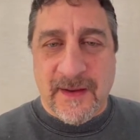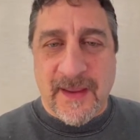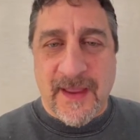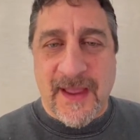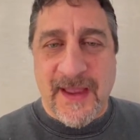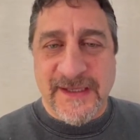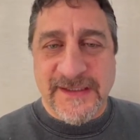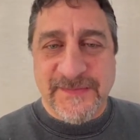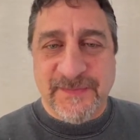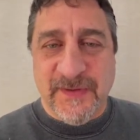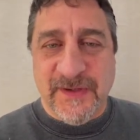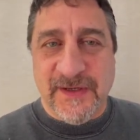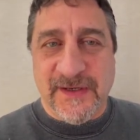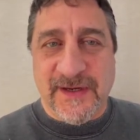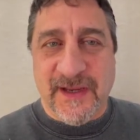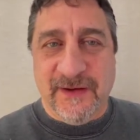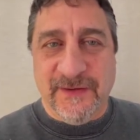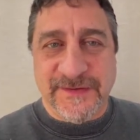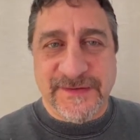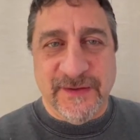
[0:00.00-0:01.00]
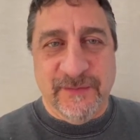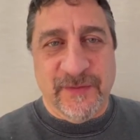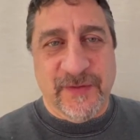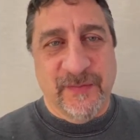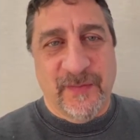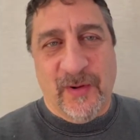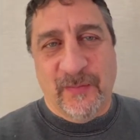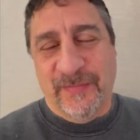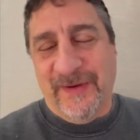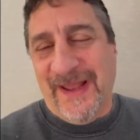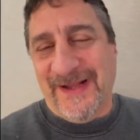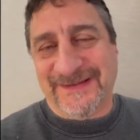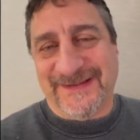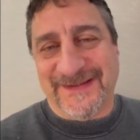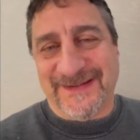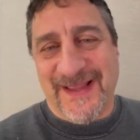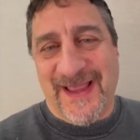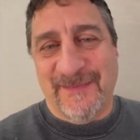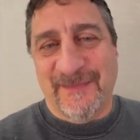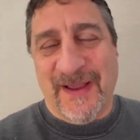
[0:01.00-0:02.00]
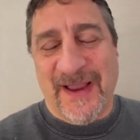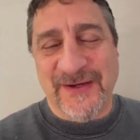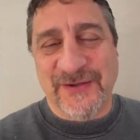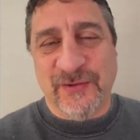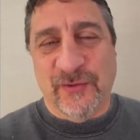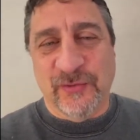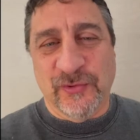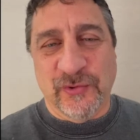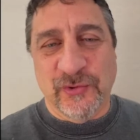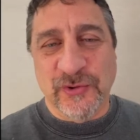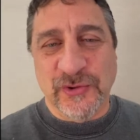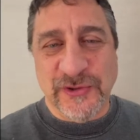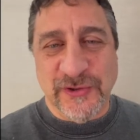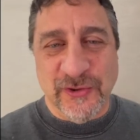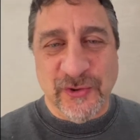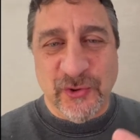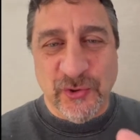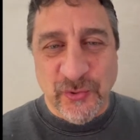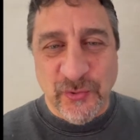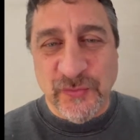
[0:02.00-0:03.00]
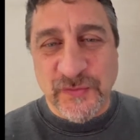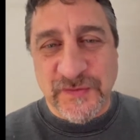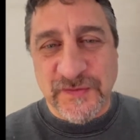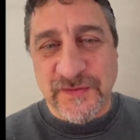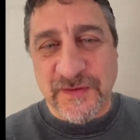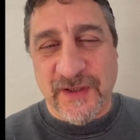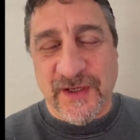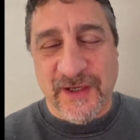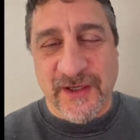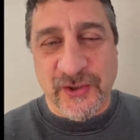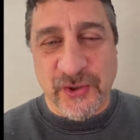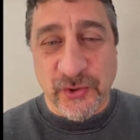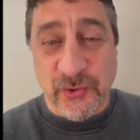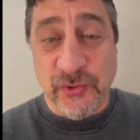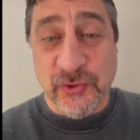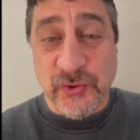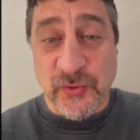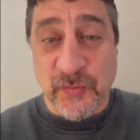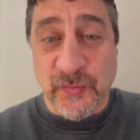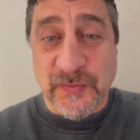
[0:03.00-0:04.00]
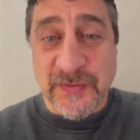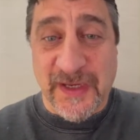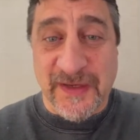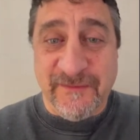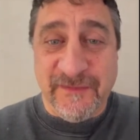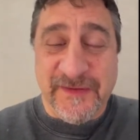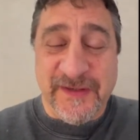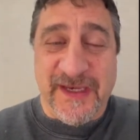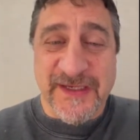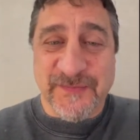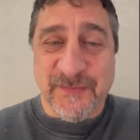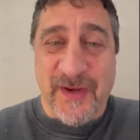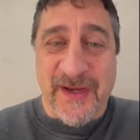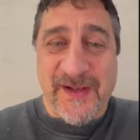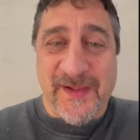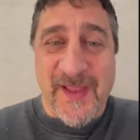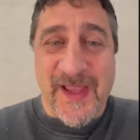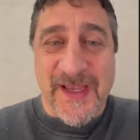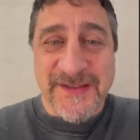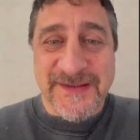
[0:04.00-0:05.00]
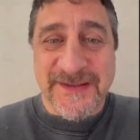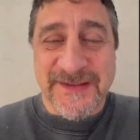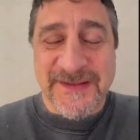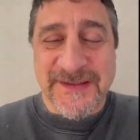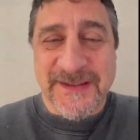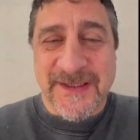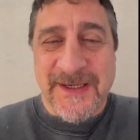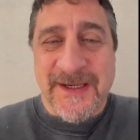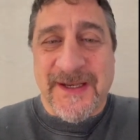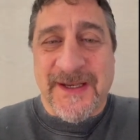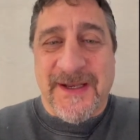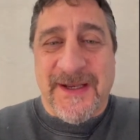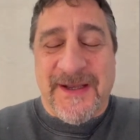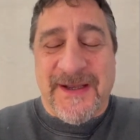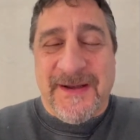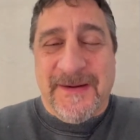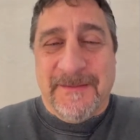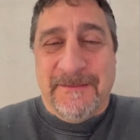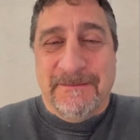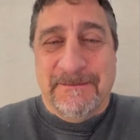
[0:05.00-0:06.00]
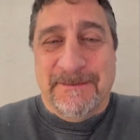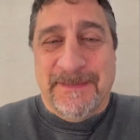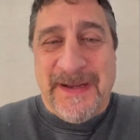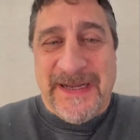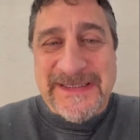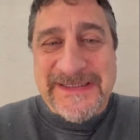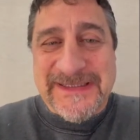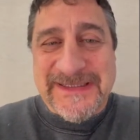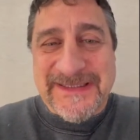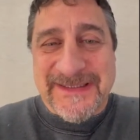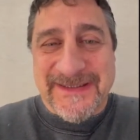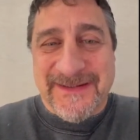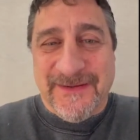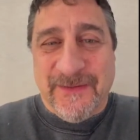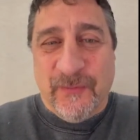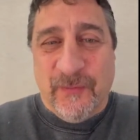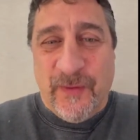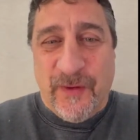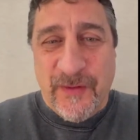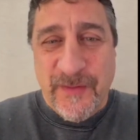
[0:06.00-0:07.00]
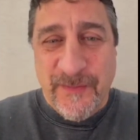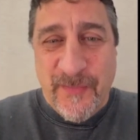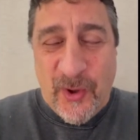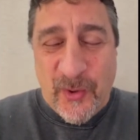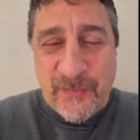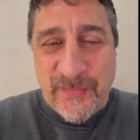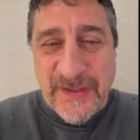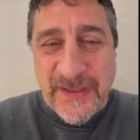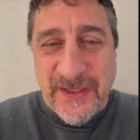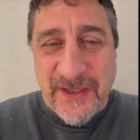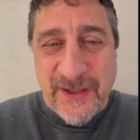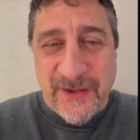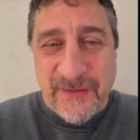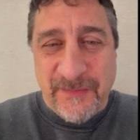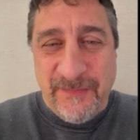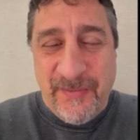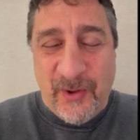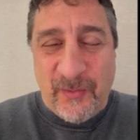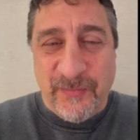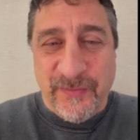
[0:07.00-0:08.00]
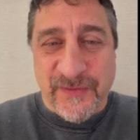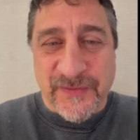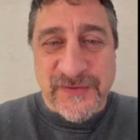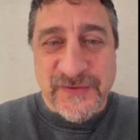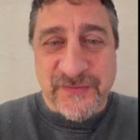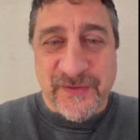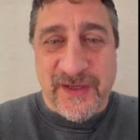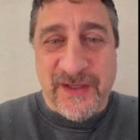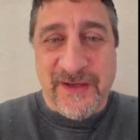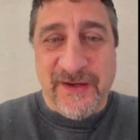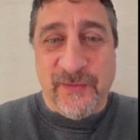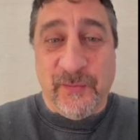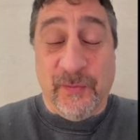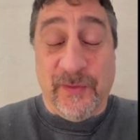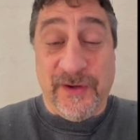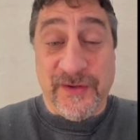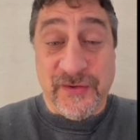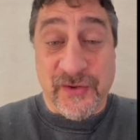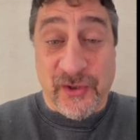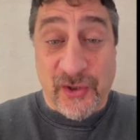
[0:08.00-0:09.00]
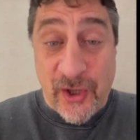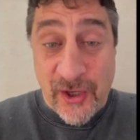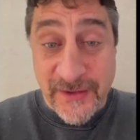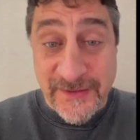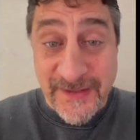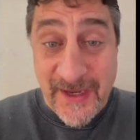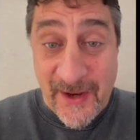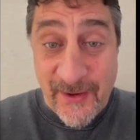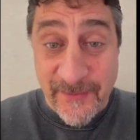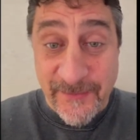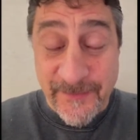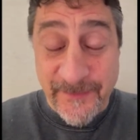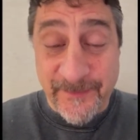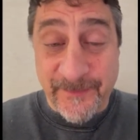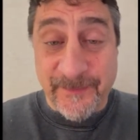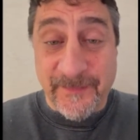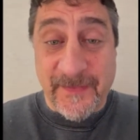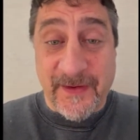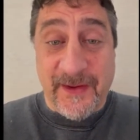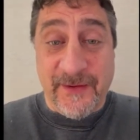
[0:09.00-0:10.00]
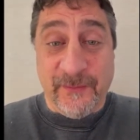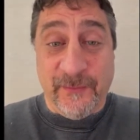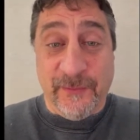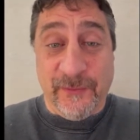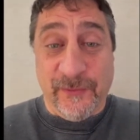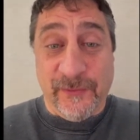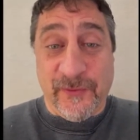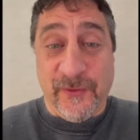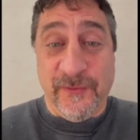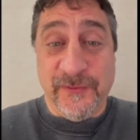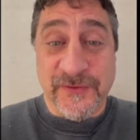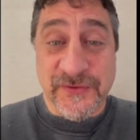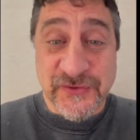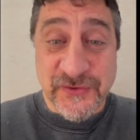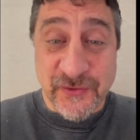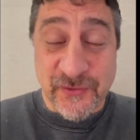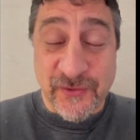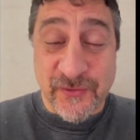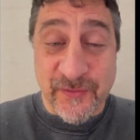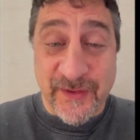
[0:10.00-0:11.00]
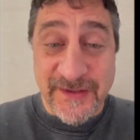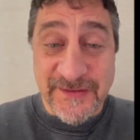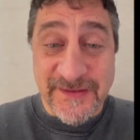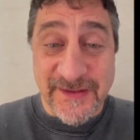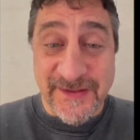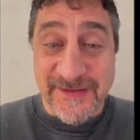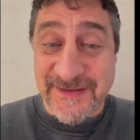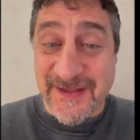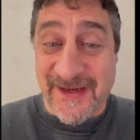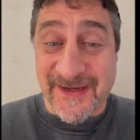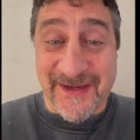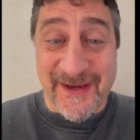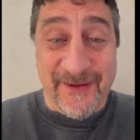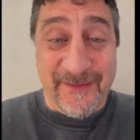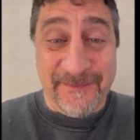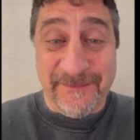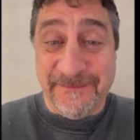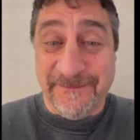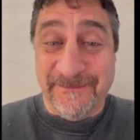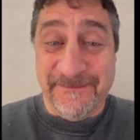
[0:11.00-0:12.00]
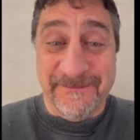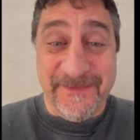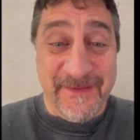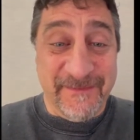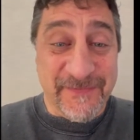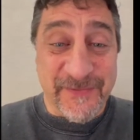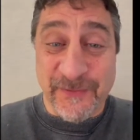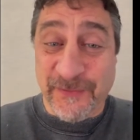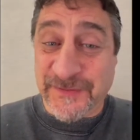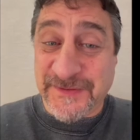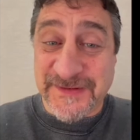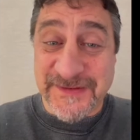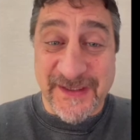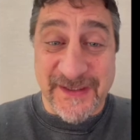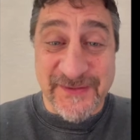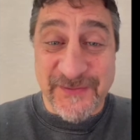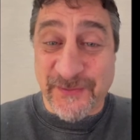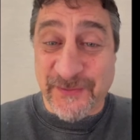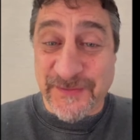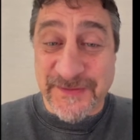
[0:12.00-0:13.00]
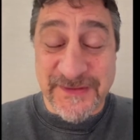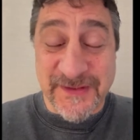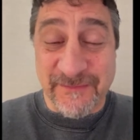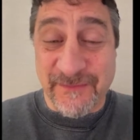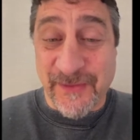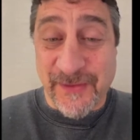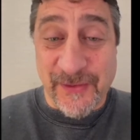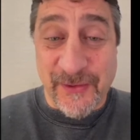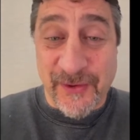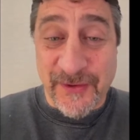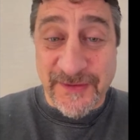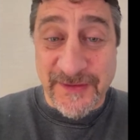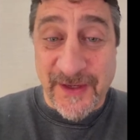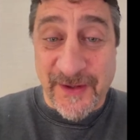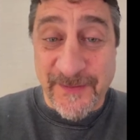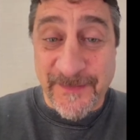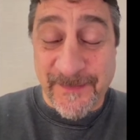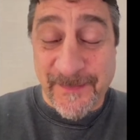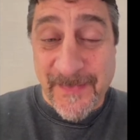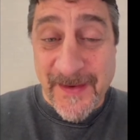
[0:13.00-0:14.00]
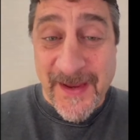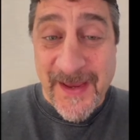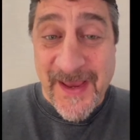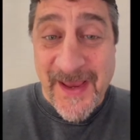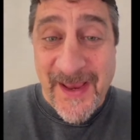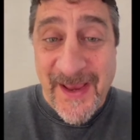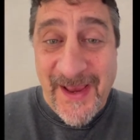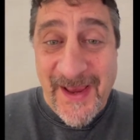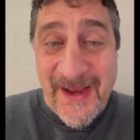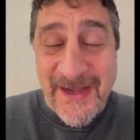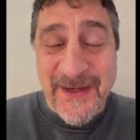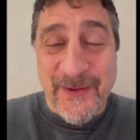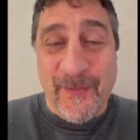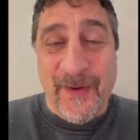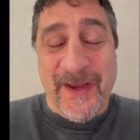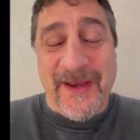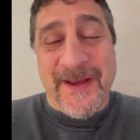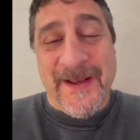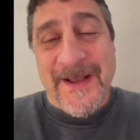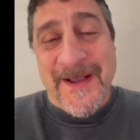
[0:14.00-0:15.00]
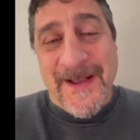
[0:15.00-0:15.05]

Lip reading: Hi, it's Peter Kalos here with the Melbourne Actors Lab. I don't usually use YouTube to advertise my classes, but we're in Melbourne here, Melbourne, Australia, and we're under lockdown, and we're all going stir crazy. It's like our fifth or sixth or seventh lockdown. Anyway,